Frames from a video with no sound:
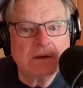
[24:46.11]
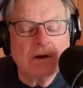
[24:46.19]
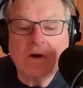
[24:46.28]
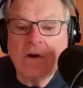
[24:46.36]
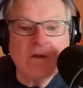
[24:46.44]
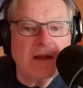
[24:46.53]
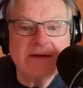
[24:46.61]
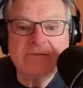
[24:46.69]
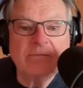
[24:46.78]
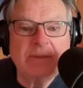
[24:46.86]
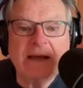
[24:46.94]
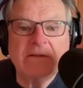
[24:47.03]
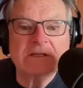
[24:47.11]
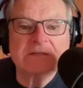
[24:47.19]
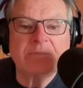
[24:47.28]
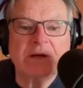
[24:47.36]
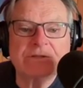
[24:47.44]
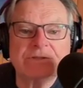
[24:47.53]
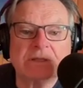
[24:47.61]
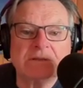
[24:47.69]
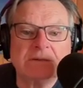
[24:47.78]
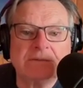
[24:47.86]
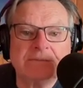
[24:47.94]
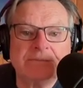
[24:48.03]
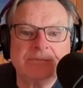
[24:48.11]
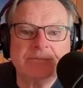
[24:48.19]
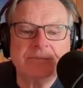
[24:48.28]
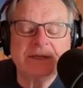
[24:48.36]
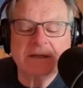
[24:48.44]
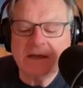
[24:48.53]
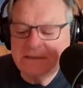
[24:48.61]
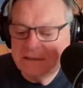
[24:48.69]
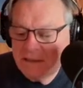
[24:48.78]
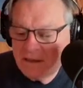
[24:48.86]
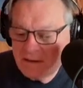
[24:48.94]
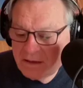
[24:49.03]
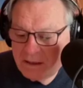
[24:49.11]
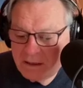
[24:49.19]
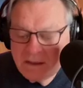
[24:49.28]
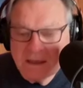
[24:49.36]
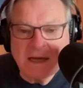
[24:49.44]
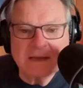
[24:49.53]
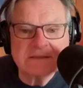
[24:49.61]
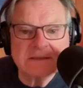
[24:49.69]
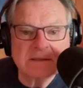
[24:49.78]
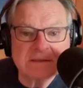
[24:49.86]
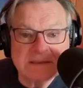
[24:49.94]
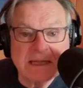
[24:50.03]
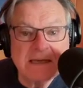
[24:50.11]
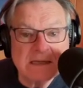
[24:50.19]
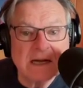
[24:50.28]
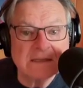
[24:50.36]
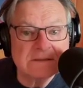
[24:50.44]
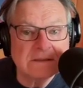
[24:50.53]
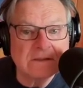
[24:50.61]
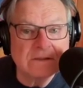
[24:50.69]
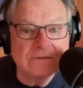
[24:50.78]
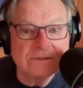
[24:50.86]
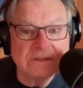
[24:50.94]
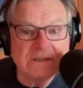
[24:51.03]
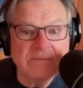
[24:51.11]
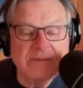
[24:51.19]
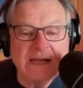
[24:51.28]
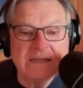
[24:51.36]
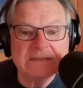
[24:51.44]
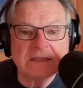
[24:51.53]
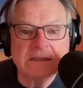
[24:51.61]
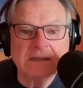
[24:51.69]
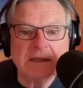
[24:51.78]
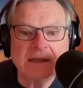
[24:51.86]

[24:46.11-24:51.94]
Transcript: all have a balanced budget because their state constitution demands it.